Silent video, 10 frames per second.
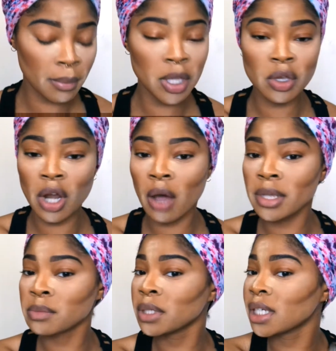I mean, you can
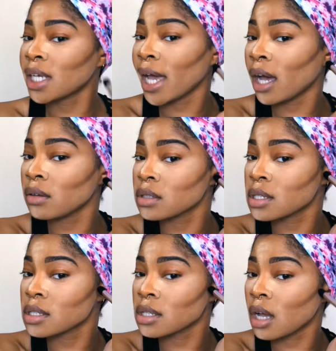always blend it out
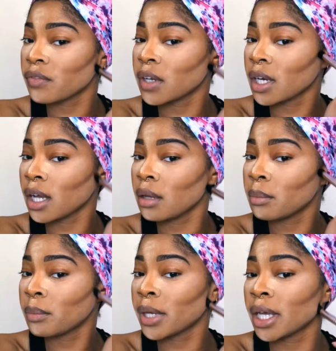to soften it
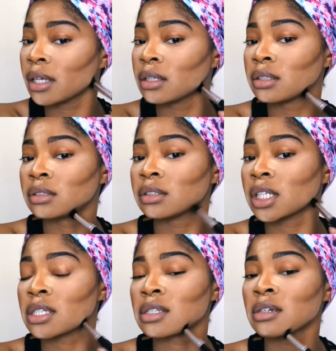up, but
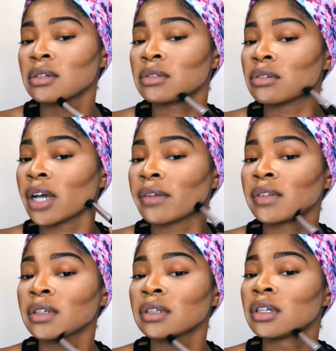just so you don't have
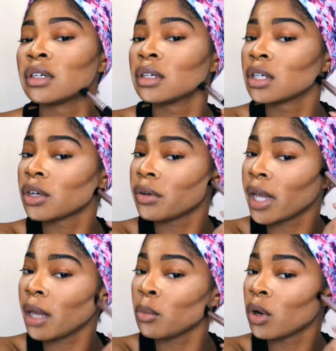to
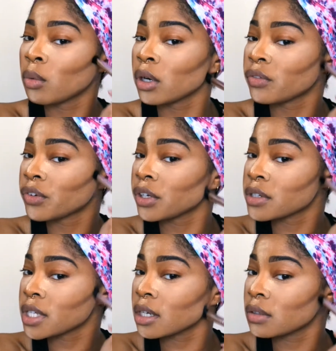create more work for
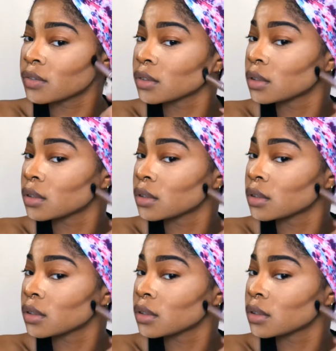yourself.